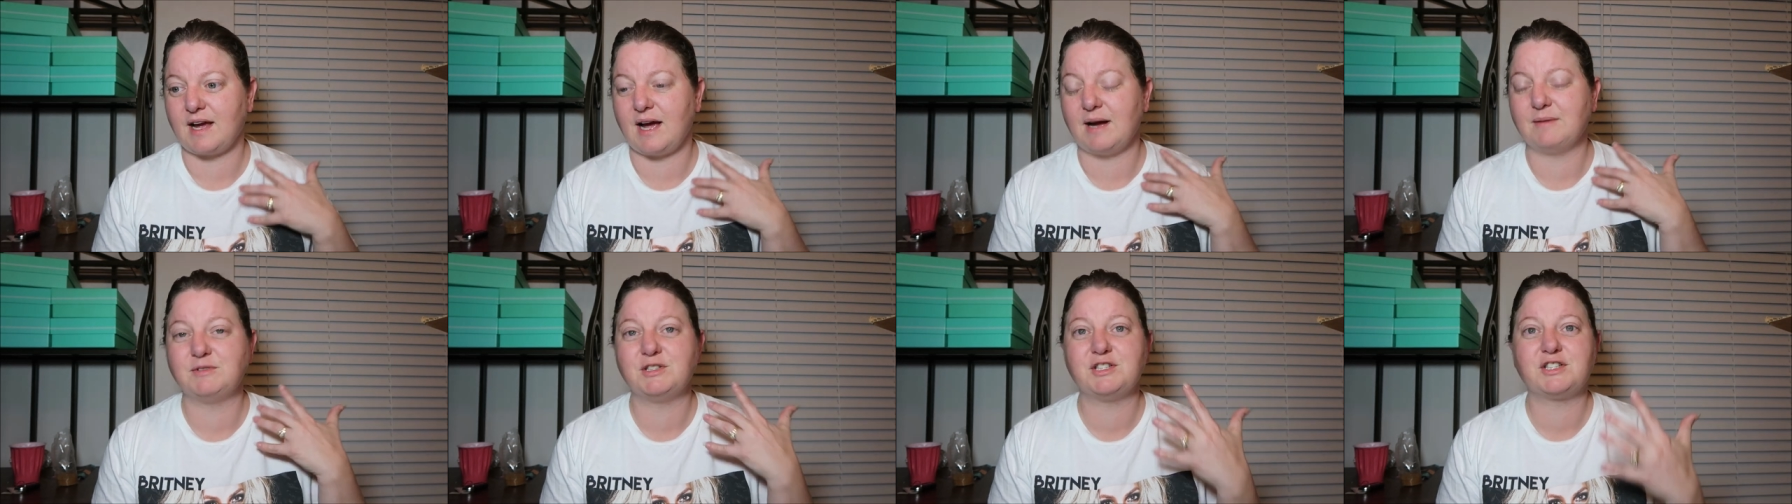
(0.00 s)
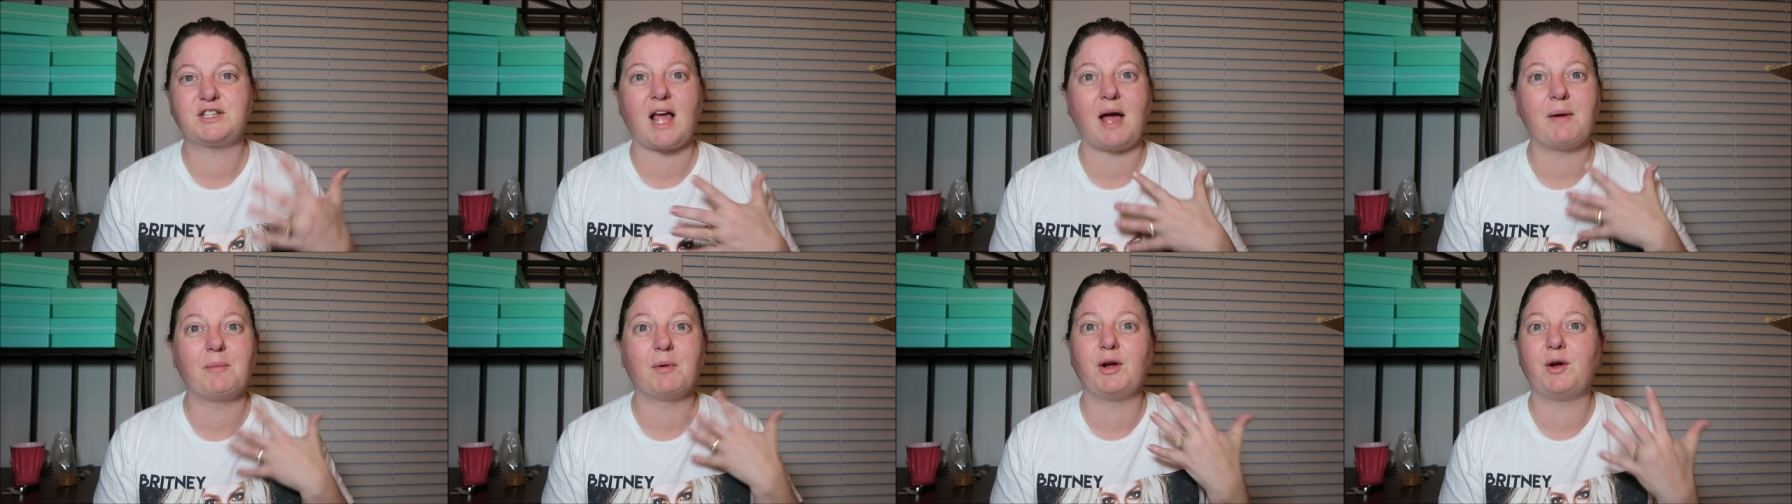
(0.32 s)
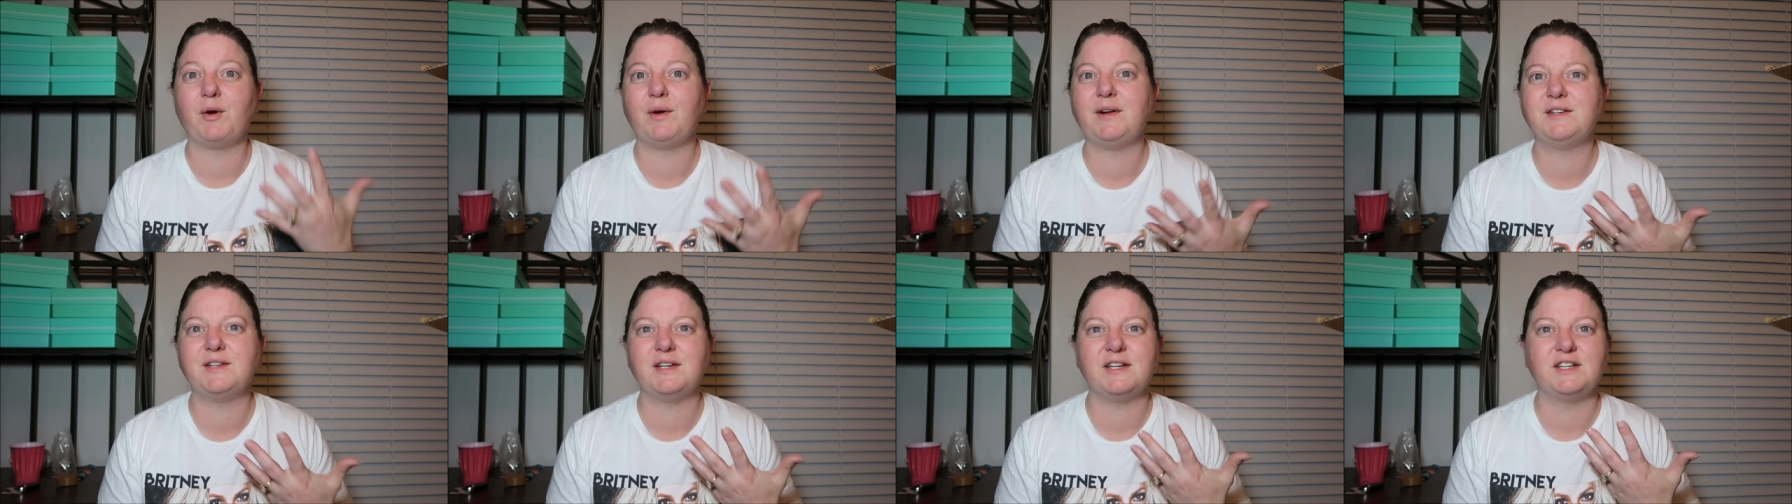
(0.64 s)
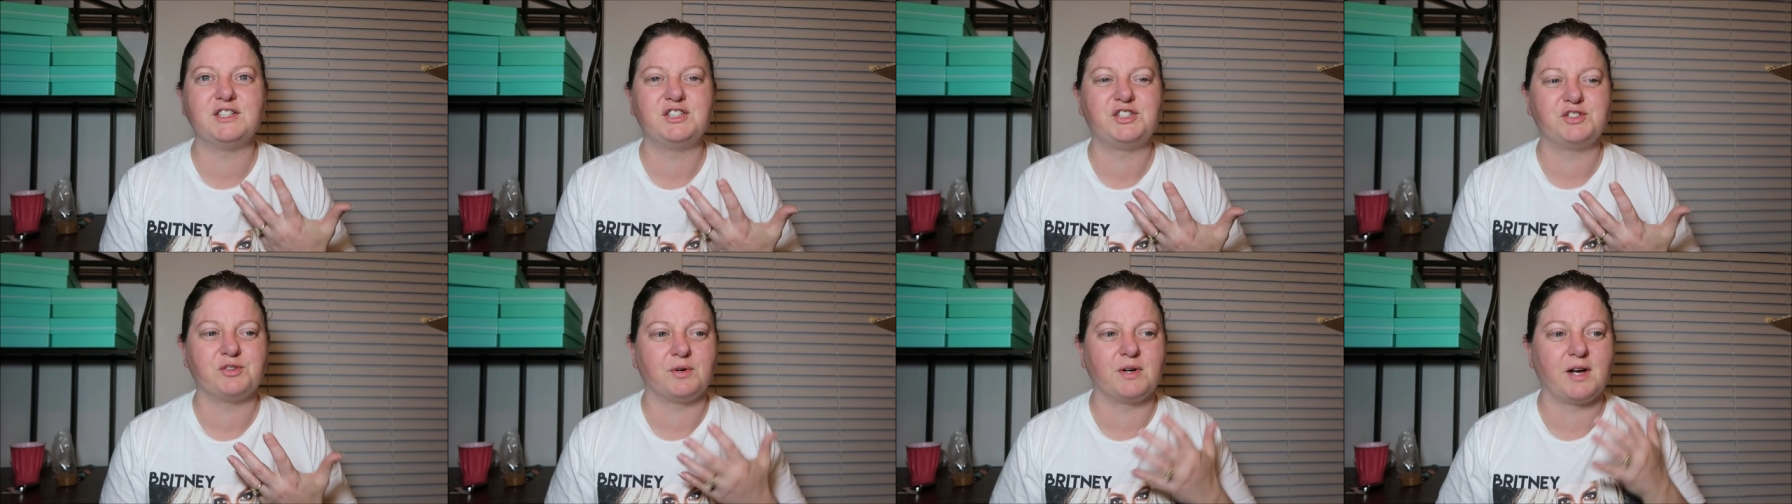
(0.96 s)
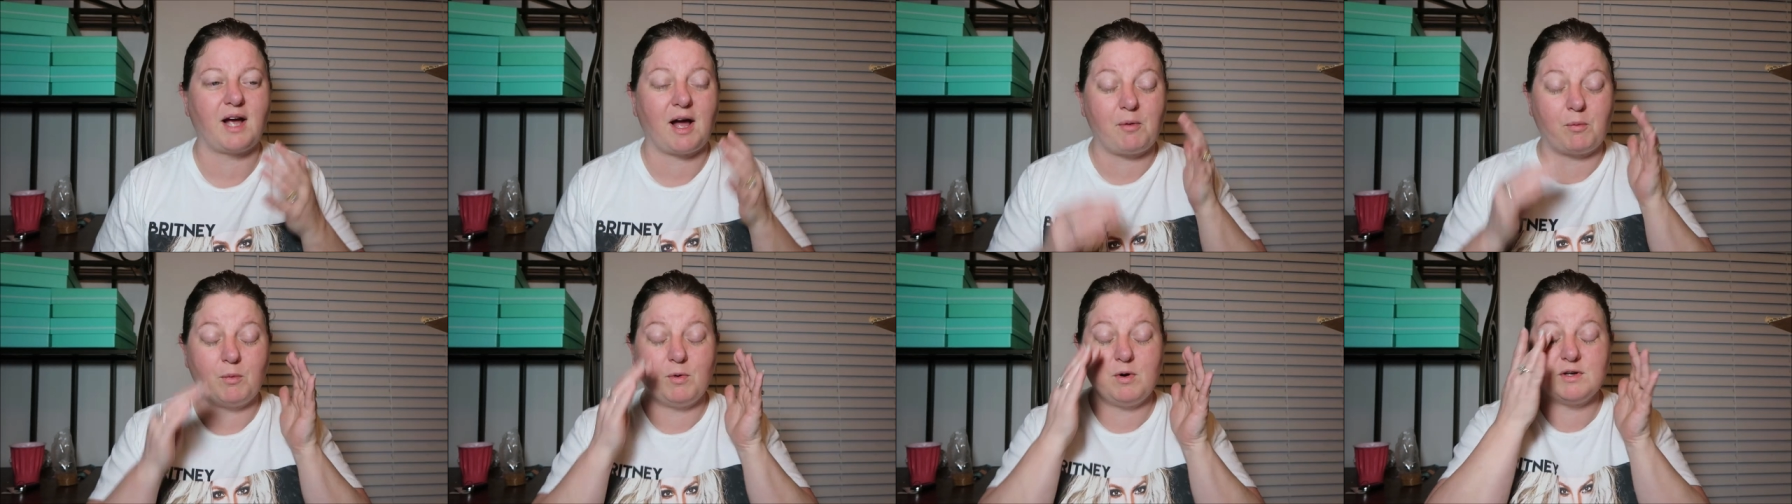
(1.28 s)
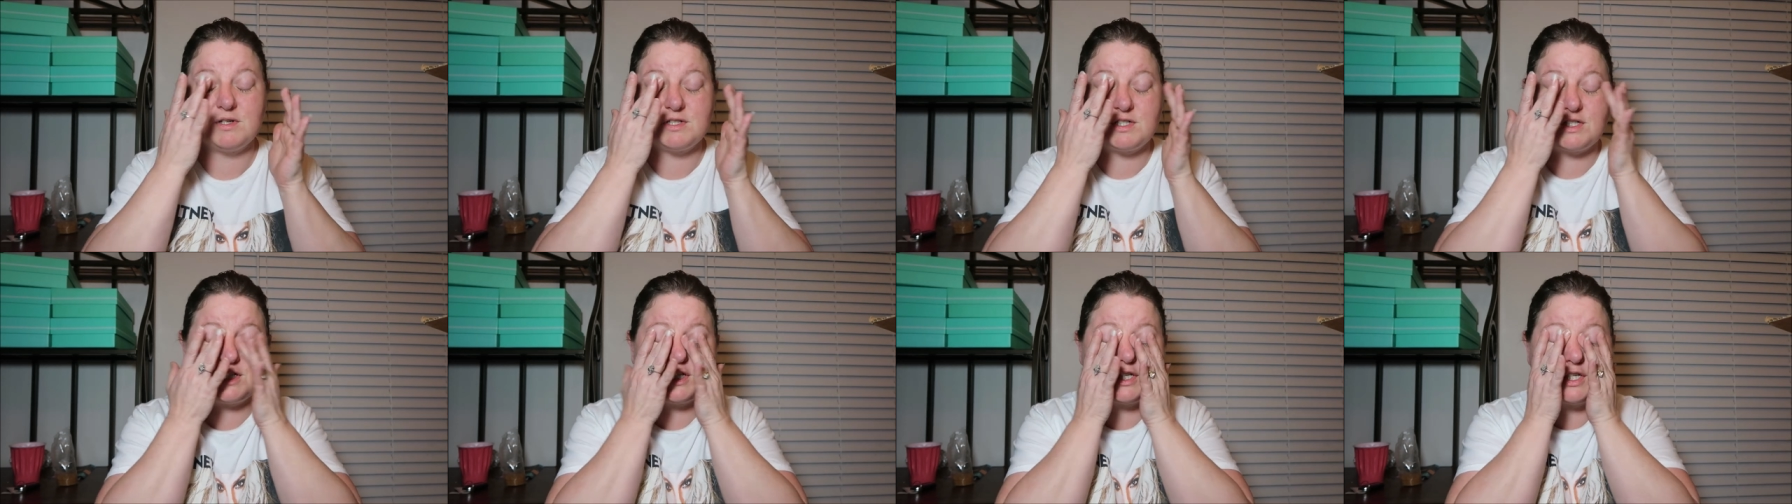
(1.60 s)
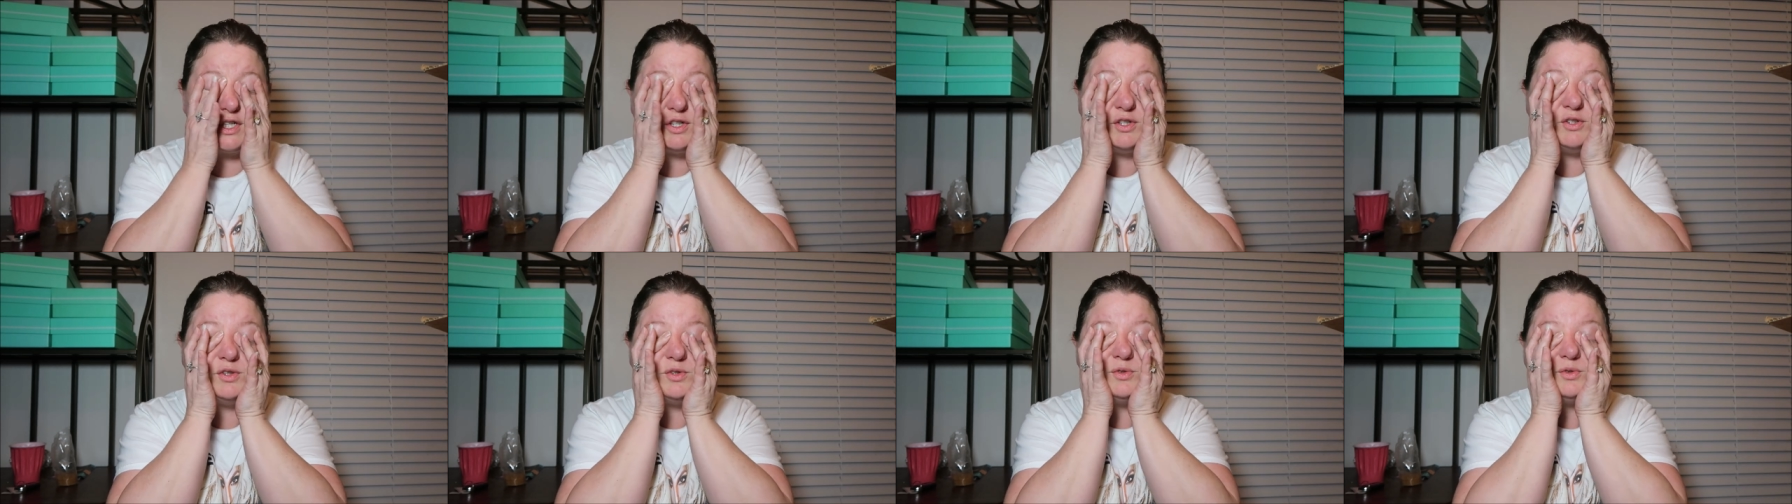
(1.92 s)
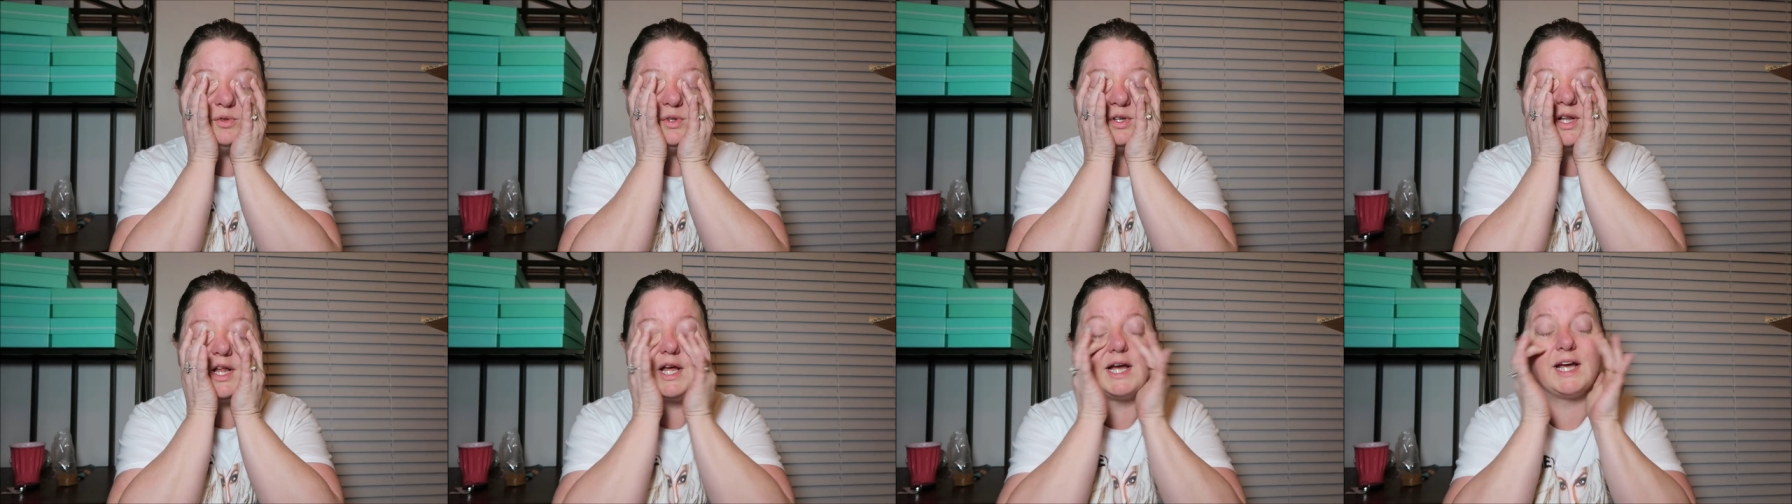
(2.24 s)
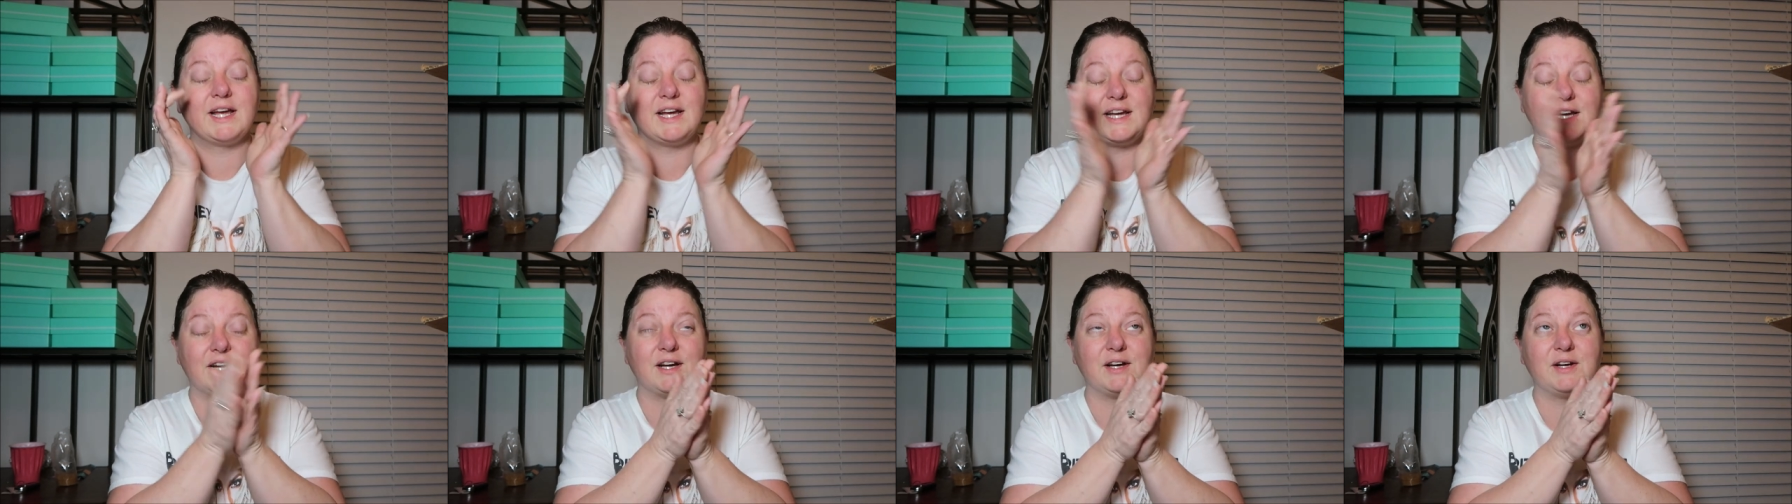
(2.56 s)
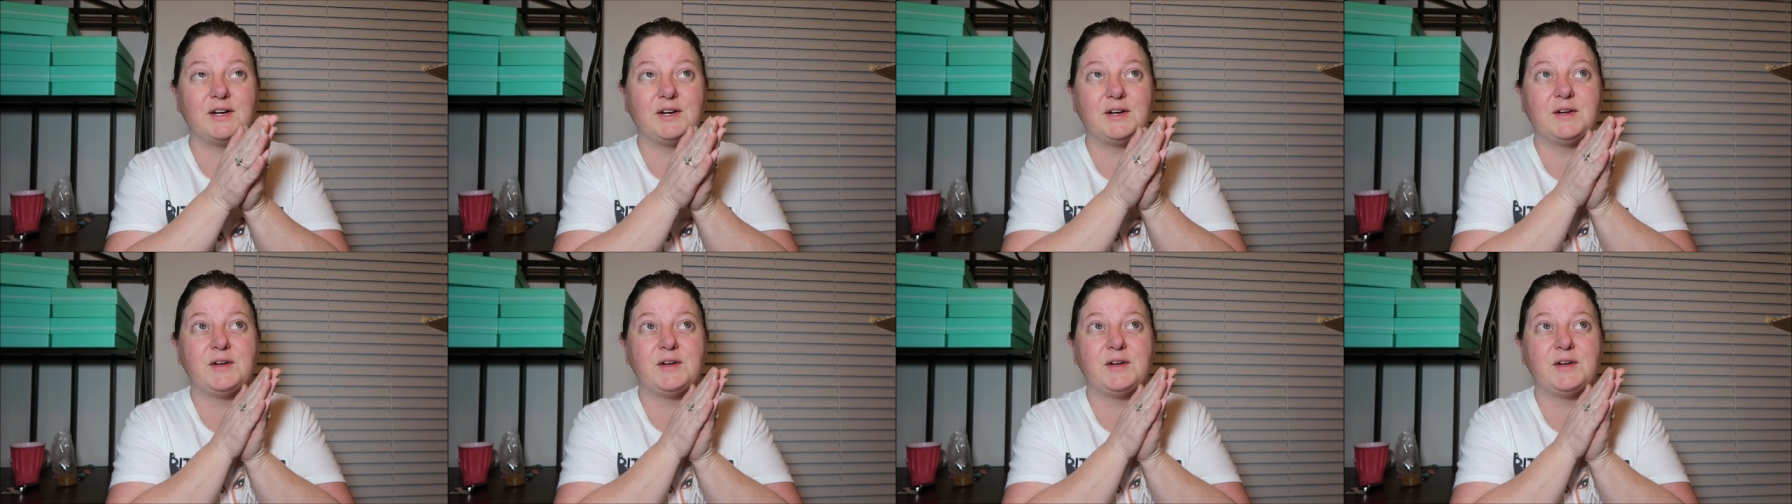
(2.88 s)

I'm just, I'm going to enjoy, I want to like